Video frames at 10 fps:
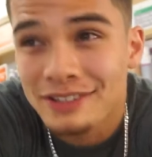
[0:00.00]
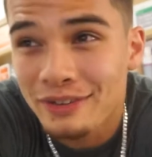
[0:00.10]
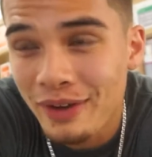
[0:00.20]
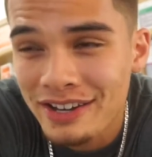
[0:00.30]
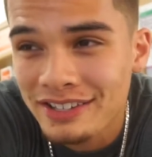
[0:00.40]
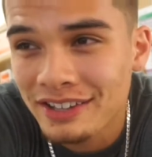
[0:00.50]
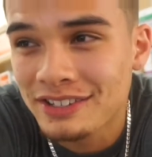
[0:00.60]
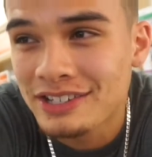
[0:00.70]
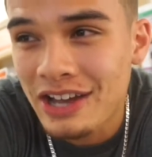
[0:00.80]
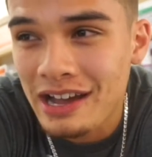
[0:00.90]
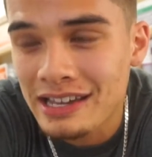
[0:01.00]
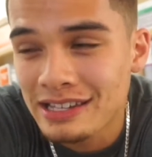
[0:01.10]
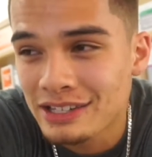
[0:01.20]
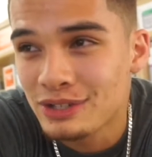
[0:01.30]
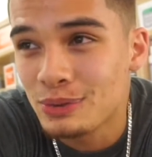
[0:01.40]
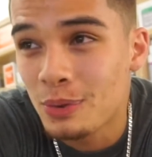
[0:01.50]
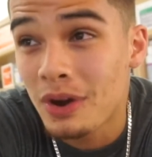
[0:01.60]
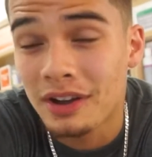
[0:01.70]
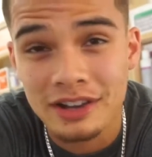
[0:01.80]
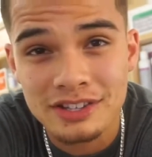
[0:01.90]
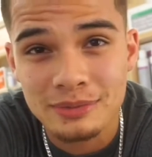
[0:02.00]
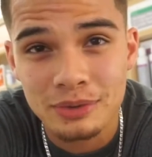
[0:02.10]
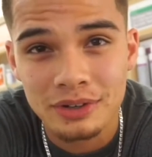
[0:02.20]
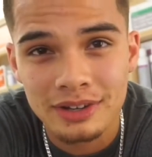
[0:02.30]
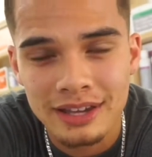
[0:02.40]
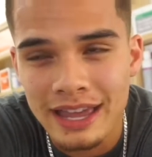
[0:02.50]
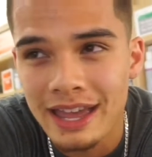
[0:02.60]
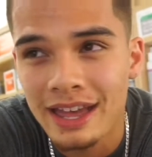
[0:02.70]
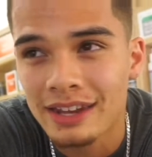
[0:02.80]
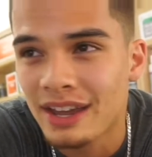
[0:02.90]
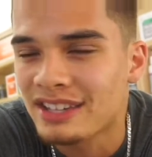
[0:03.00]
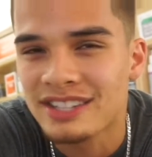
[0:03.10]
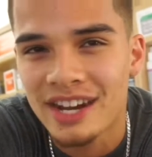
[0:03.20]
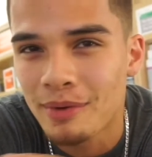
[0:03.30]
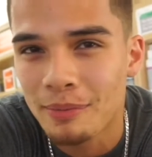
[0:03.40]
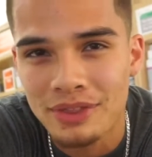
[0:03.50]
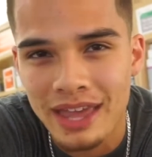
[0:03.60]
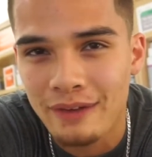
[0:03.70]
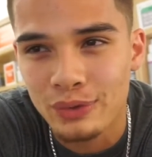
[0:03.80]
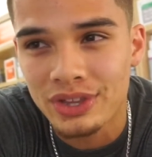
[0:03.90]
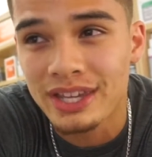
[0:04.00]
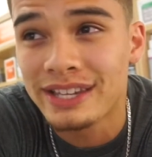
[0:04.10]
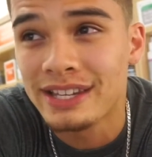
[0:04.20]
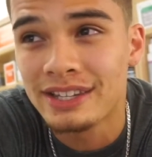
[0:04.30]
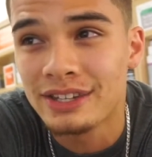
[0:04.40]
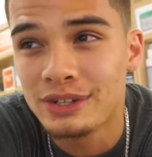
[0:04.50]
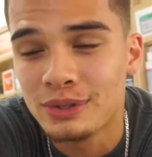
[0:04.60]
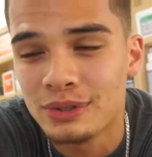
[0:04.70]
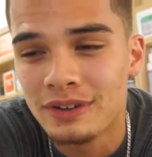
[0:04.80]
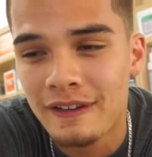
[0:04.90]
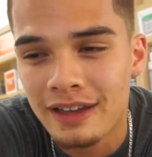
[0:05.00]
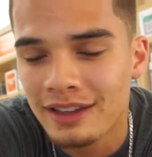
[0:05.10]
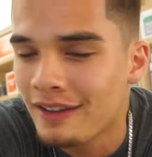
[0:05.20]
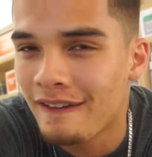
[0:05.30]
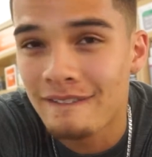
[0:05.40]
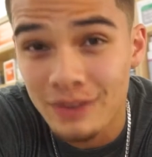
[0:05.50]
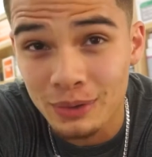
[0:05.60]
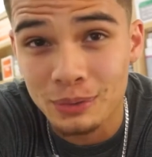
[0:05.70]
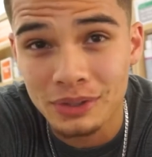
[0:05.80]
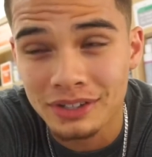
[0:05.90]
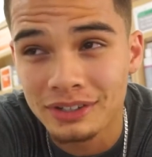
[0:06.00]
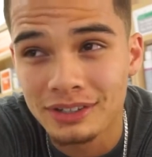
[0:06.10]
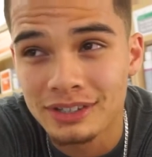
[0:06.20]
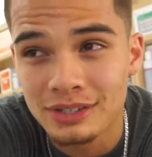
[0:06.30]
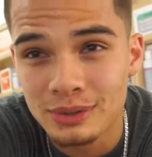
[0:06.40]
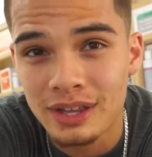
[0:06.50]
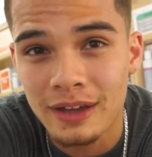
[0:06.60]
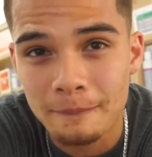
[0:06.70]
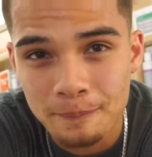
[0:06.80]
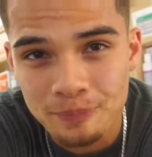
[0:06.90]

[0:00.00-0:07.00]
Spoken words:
so I just got done talking to a customer and I set him up with everything he needed to do. Felt really good to do that.